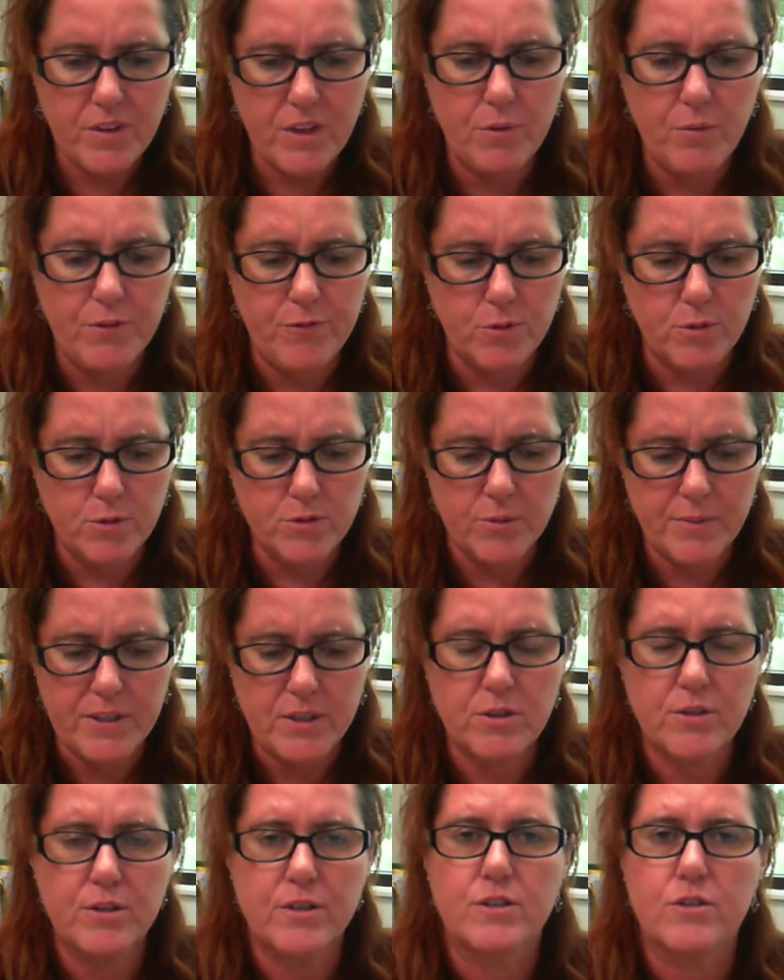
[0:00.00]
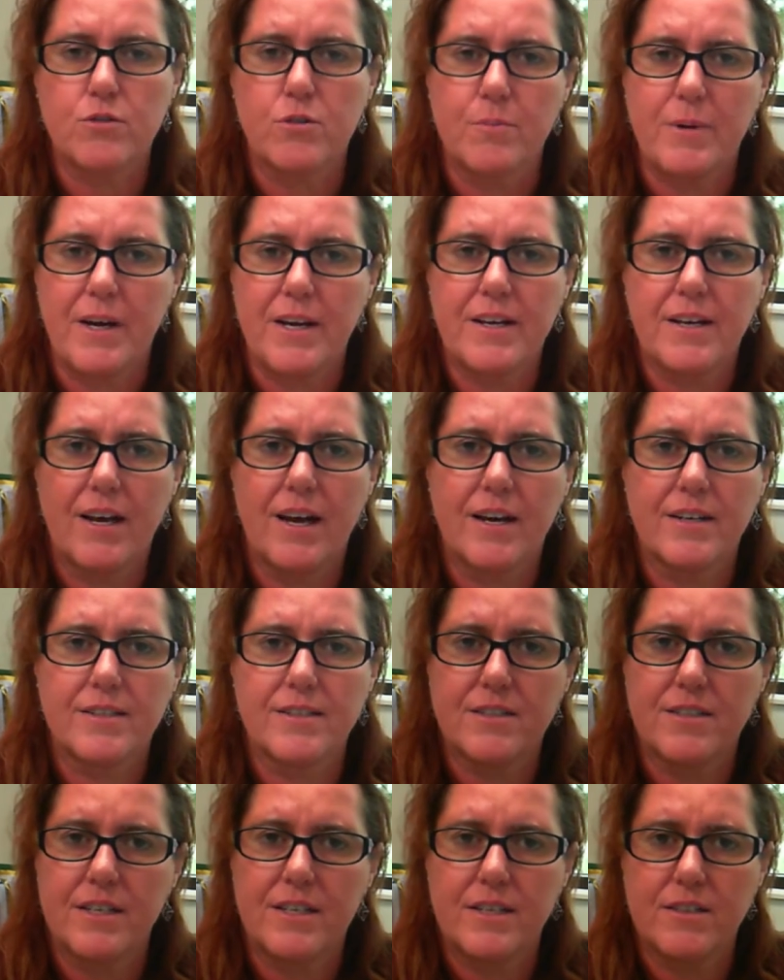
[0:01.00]
We've also included the Rheumatic Heart
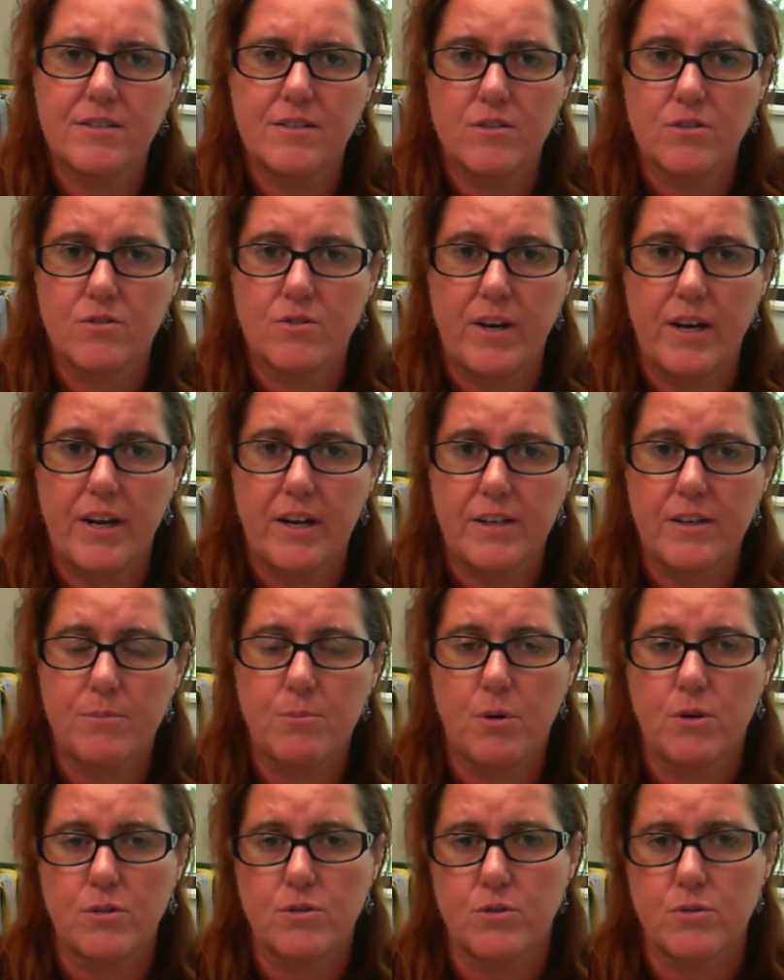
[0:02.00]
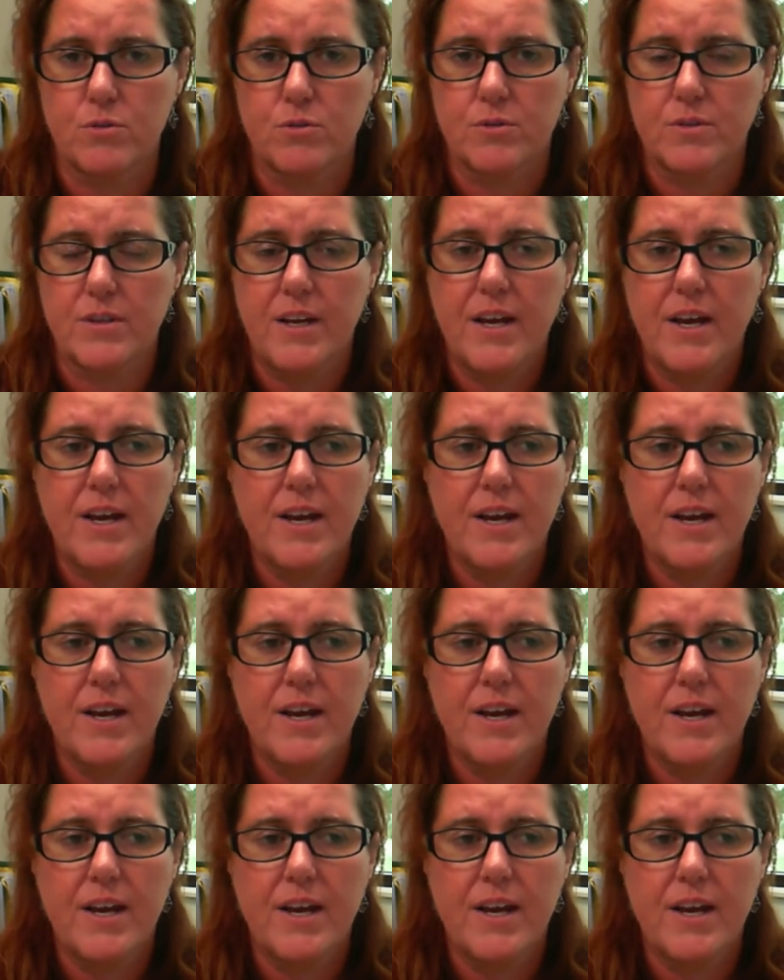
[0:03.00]
Disease Australia modules.